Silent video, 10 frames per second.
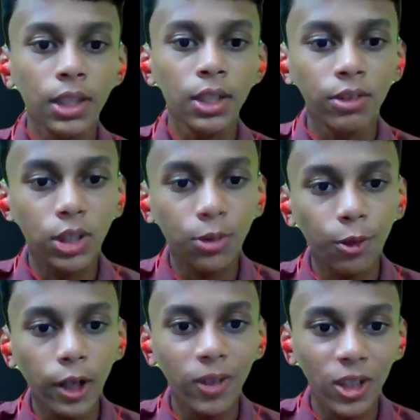we should
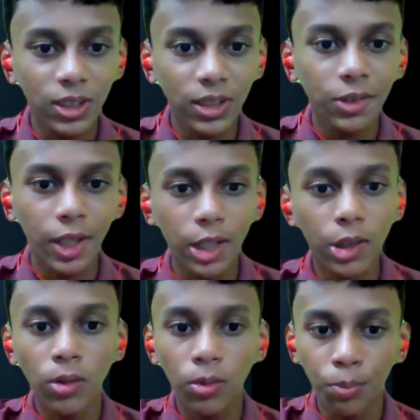find what is the
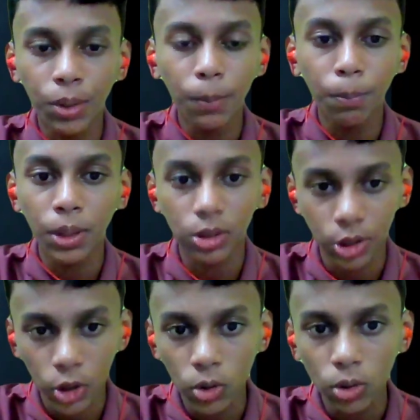value of p plus
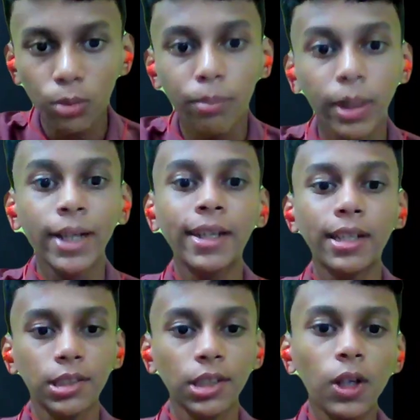q
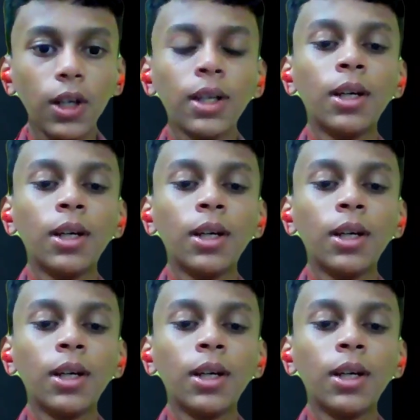minus r